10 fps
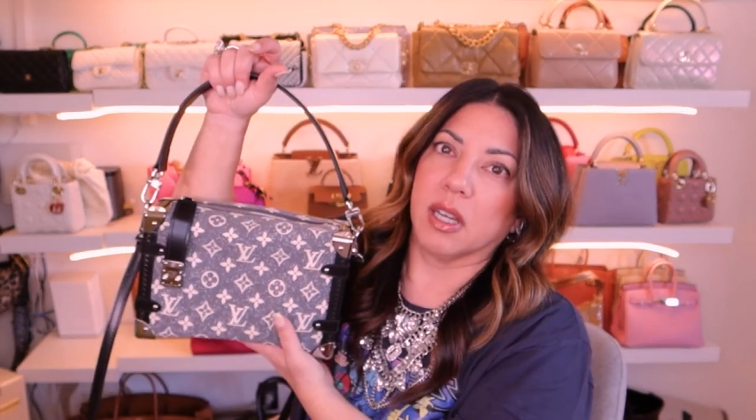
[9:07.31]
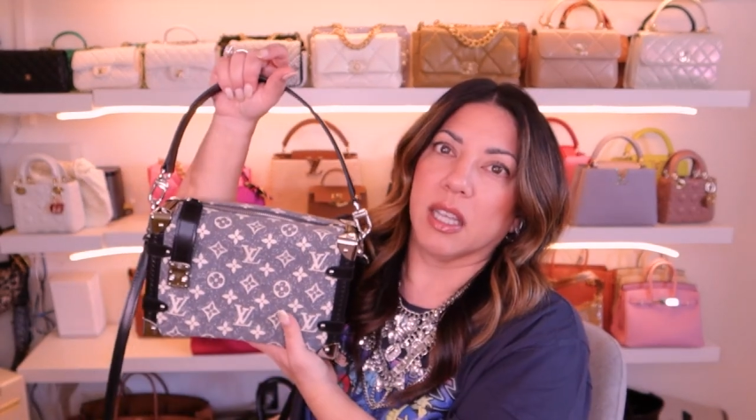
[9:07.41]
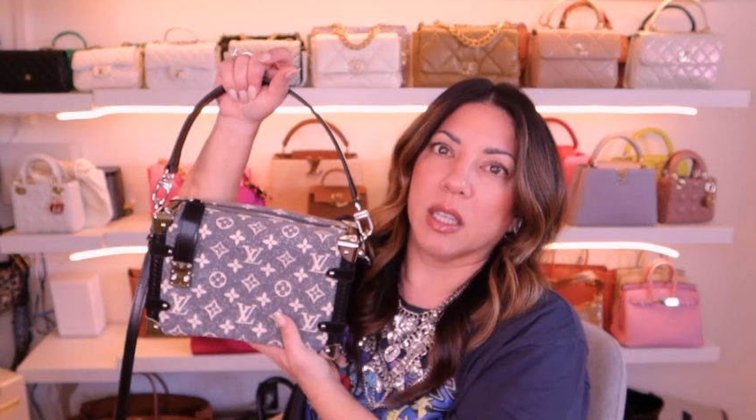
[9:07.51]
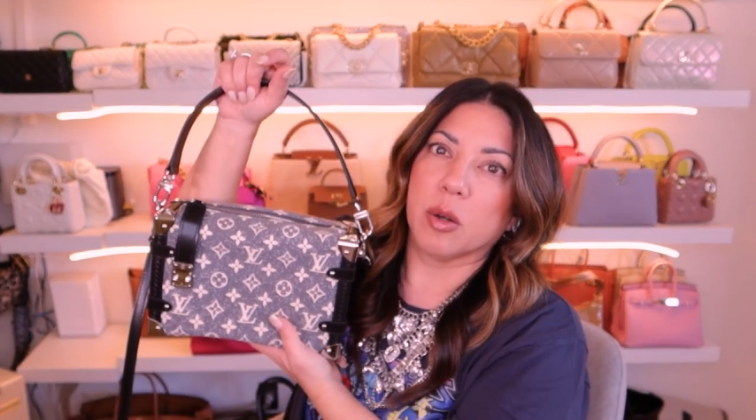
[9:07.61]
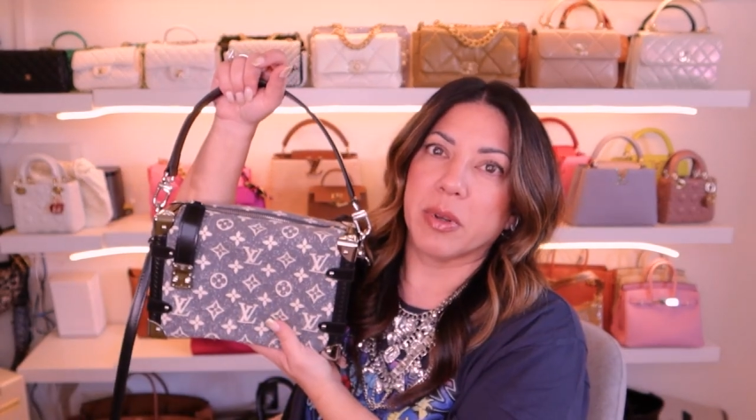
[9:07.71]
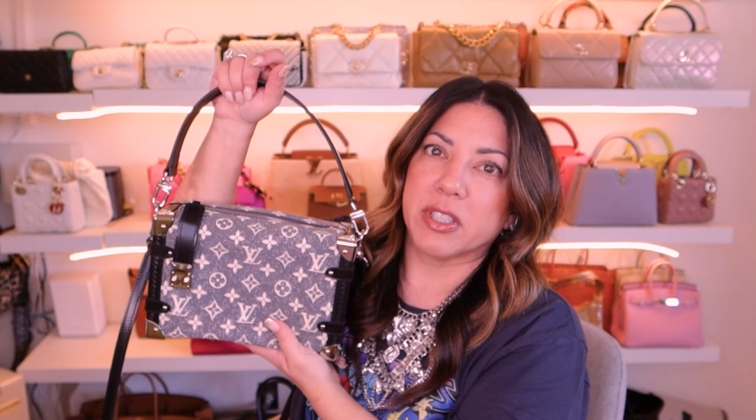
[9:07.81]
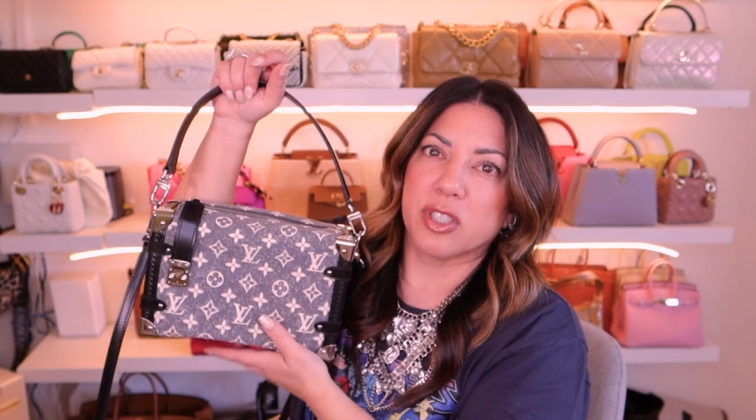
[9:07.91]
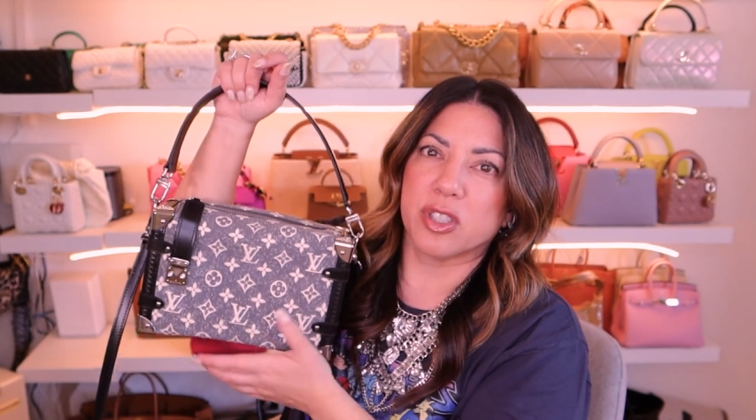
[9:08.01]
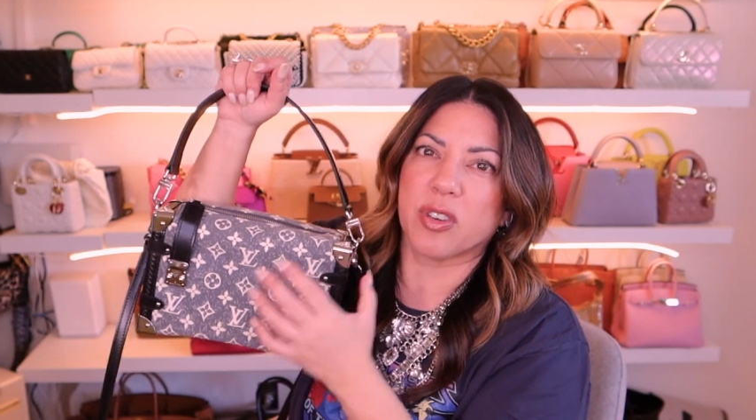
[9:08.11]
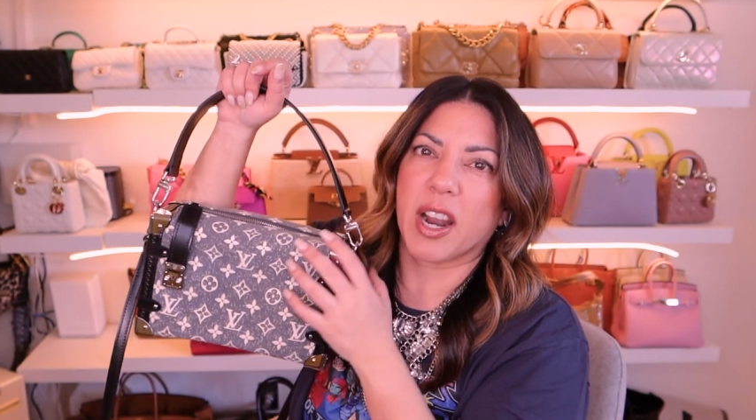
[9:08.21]
a little bit
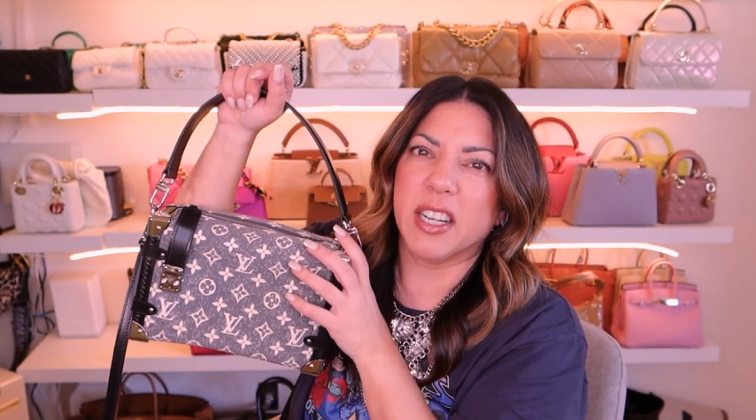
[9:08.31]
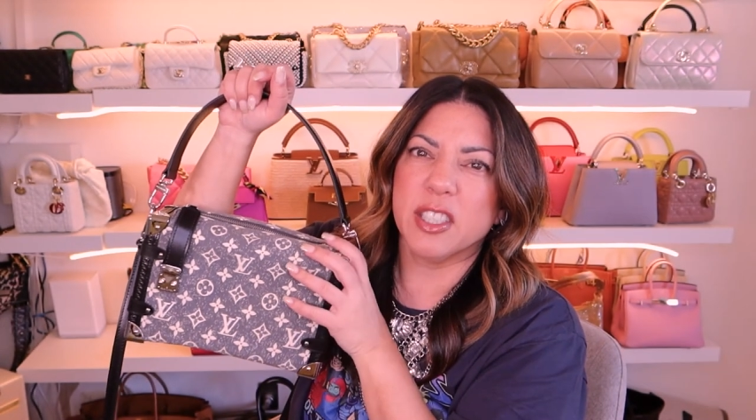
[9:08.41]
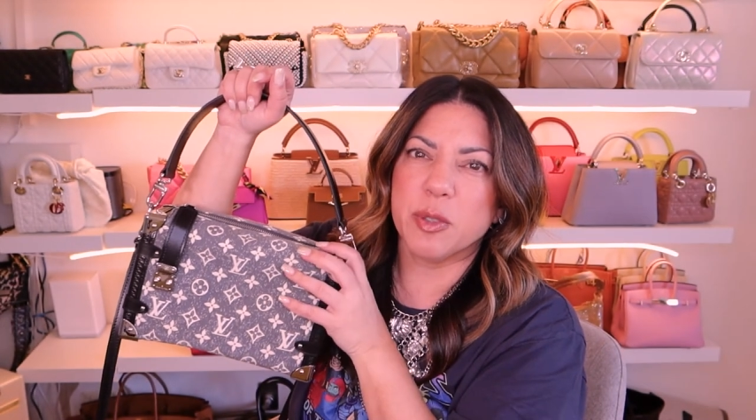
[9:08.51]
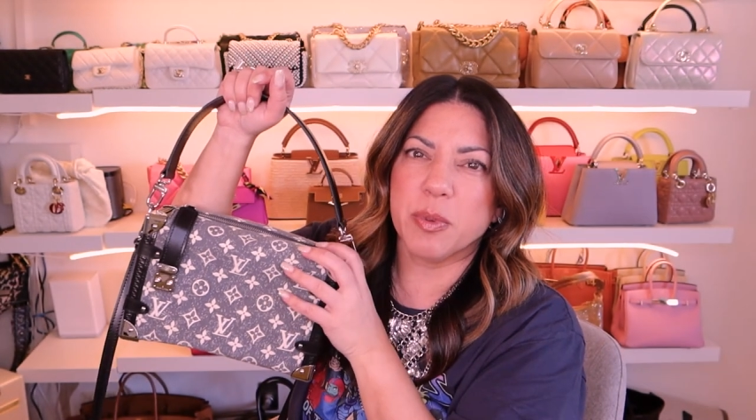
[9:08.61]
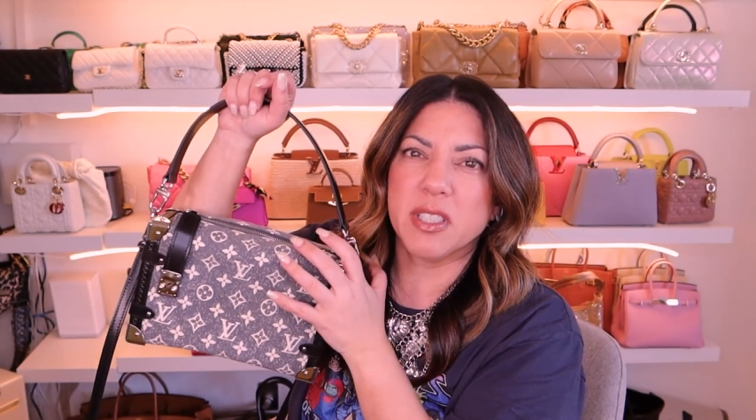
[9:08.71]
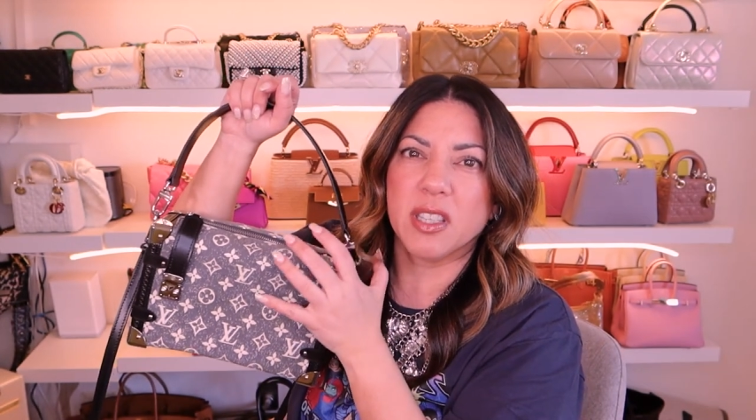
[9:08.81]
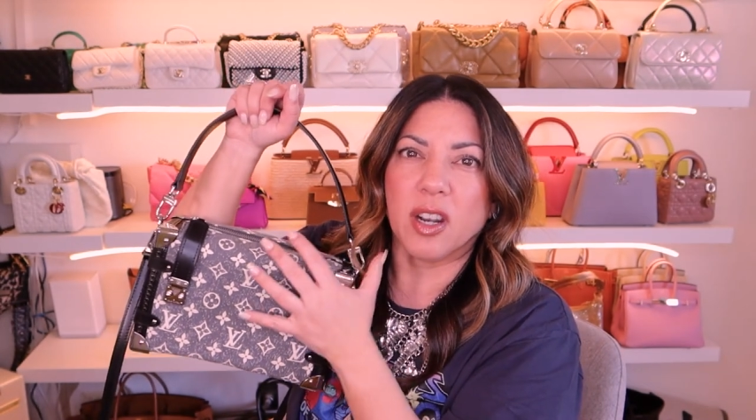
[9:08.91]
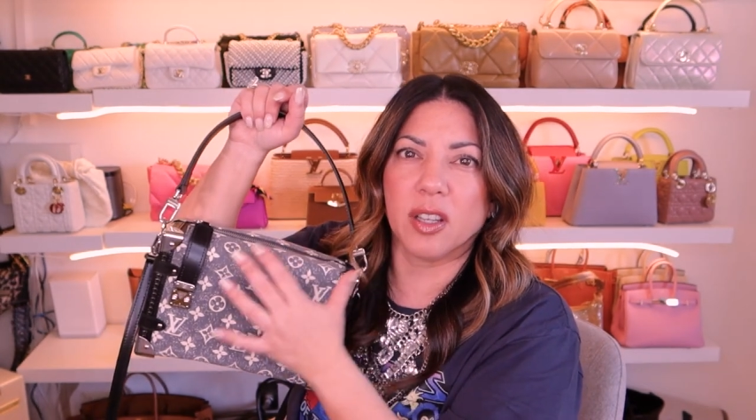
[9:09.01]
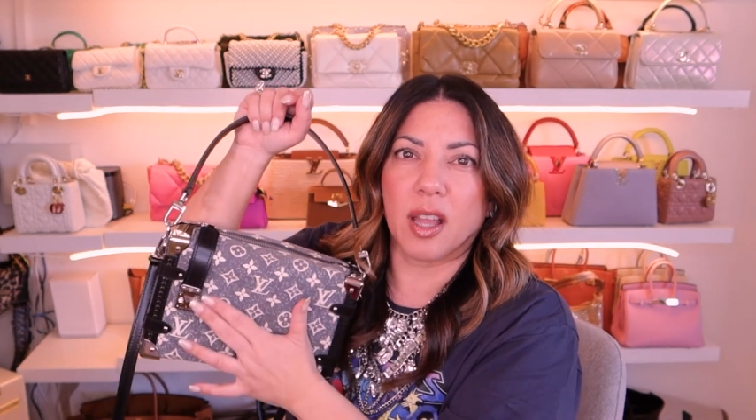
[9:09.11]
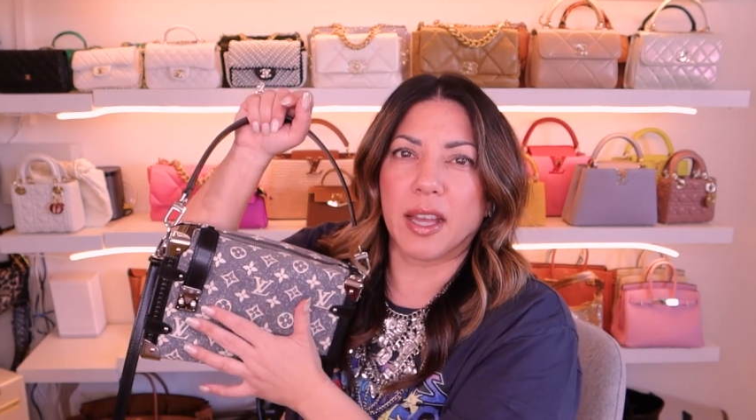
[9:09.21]
straighter just because I don't